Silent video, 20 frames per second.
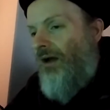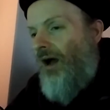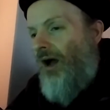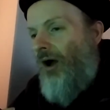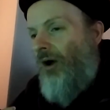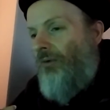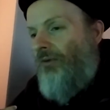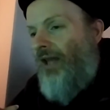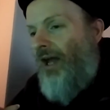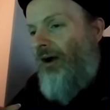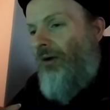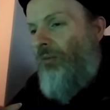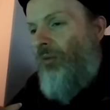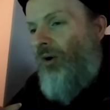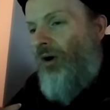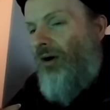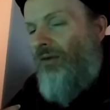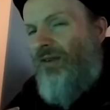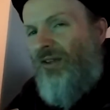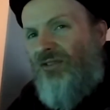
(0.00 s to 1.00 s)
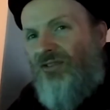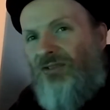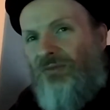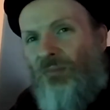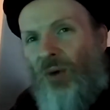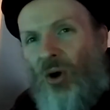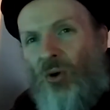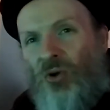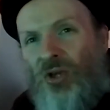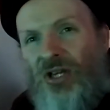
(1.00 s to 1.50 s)
Oh, now more of a
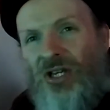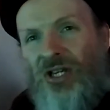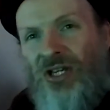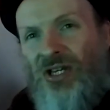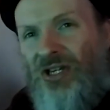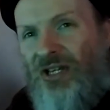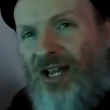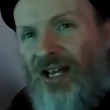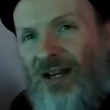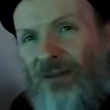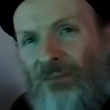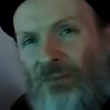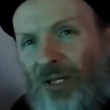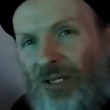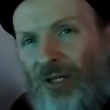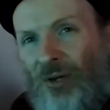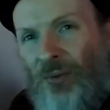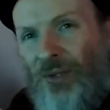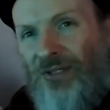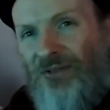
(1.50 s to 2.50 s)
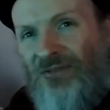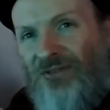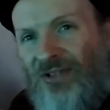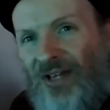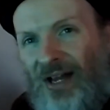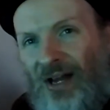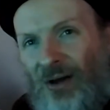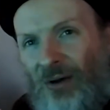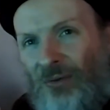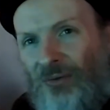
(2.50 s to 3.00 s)
smoky, kind of billowing
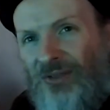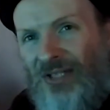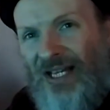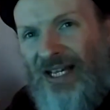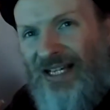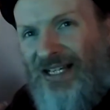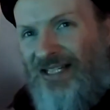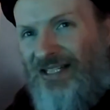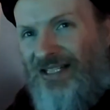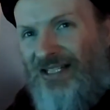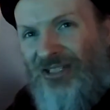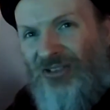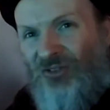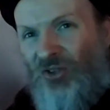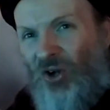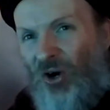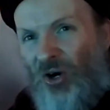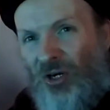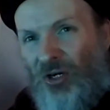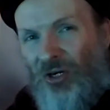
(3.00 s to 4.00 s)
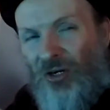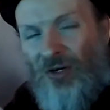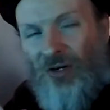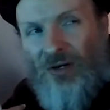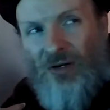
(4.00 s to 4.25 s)
sound, like darker.